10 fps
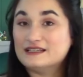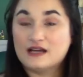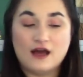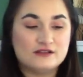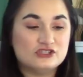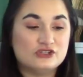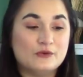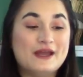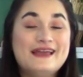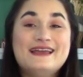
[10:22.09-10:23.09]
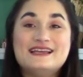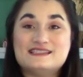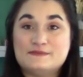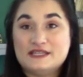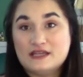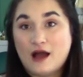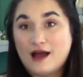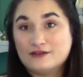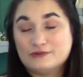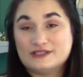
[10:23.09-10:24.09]
to cut to is
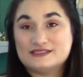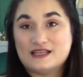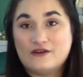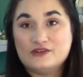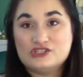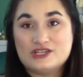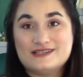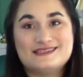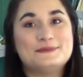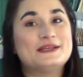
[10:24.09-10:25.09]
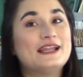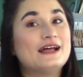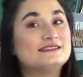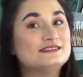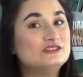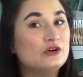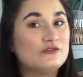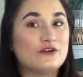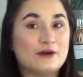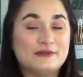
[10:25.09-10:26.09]
beyond where the selvage is, but not so
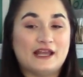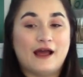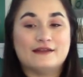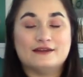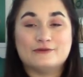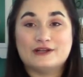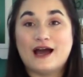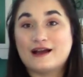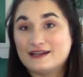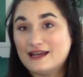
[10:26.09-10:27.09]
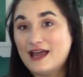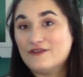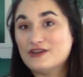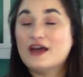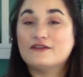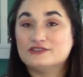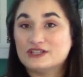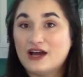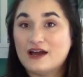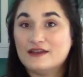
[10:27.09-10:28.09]
far beyond that we're not gonna have enough to
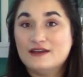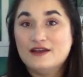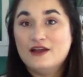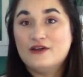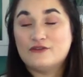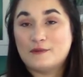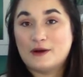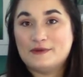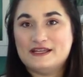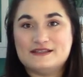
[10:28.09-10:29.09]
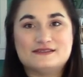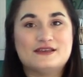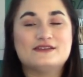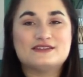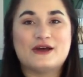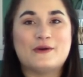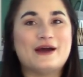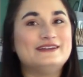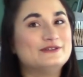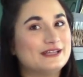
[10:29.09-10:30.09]
cut from our piece. So
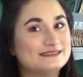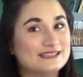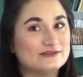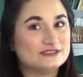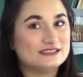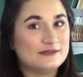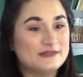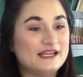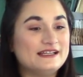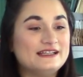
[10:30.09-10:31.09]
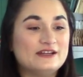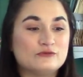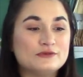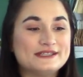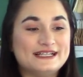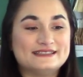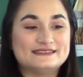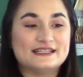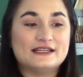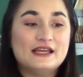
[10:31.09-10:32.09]
I know that sounds intimidating. It really
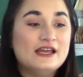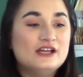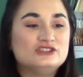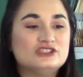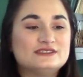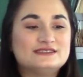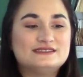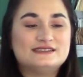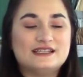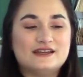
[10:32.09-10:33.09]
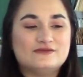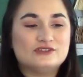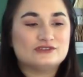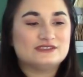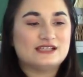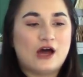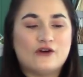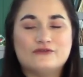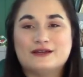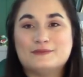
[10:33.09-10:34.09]
isn't. Just give
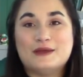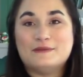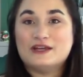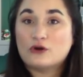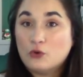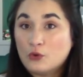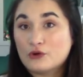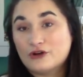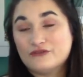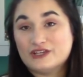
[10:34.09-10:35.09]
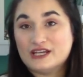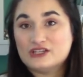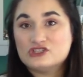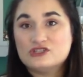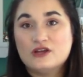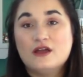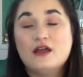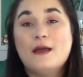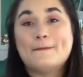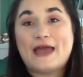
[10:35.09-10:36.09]
yourself like maybe a quarter of an inch
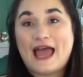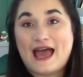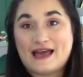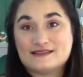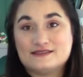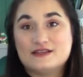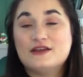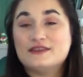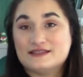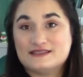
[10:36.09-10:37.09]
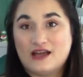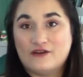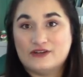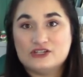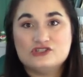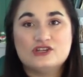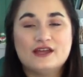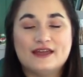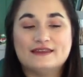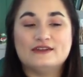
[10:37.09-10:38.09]
past the selvage
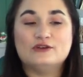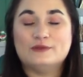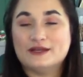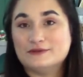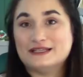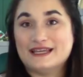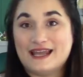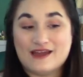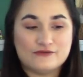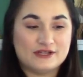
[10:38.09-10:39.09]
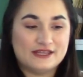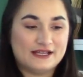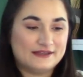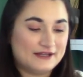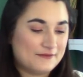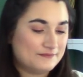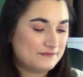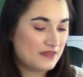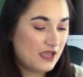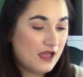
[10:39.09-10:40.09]
and then you'll be able to get everything in there.
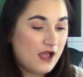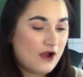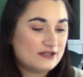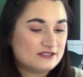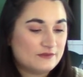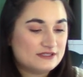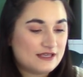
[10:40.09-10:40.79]
All right, so once